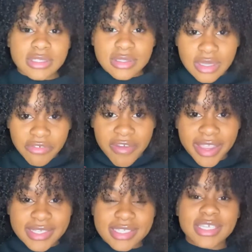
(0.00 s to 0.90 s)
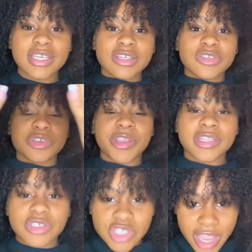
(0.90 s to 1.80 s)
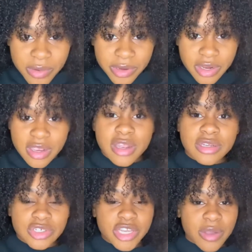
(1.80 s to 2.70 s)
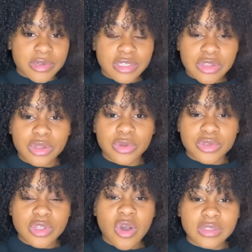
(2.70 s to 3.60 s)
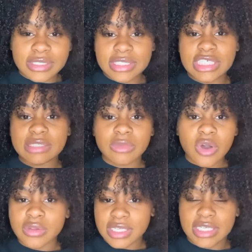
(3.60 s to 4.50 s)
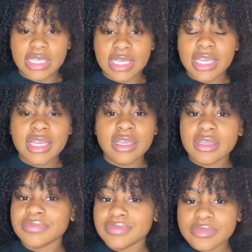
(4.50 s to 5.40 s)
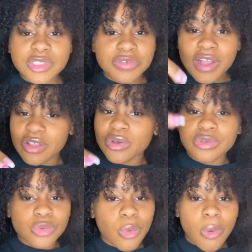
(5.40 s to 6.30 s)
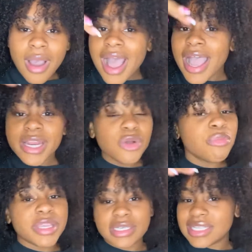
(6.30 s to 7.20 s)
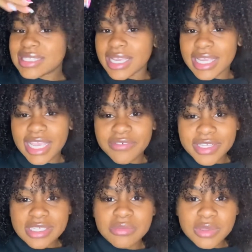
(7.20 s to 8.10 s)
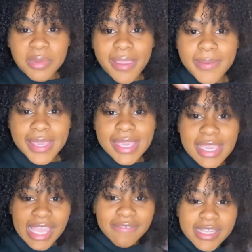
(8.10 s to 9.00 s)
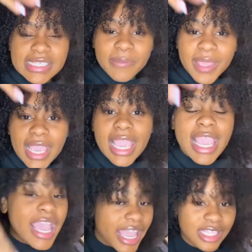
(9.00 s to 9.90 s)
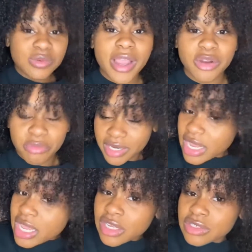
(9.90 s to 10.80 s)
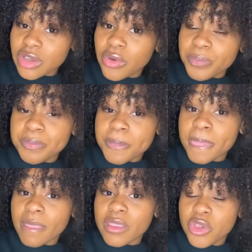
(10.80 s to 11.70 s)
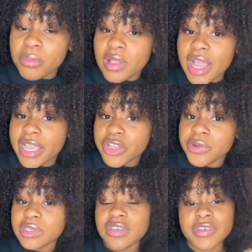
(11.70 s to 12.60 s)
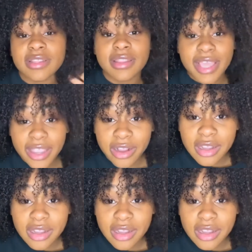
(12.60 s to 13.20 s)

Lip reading: effect. So you're in the shower, shower's closed, all the steam, all the heat, your follicle is wide open. It's like, give it to me, baby, give it to me. It's wide open. So you apply your leave-in there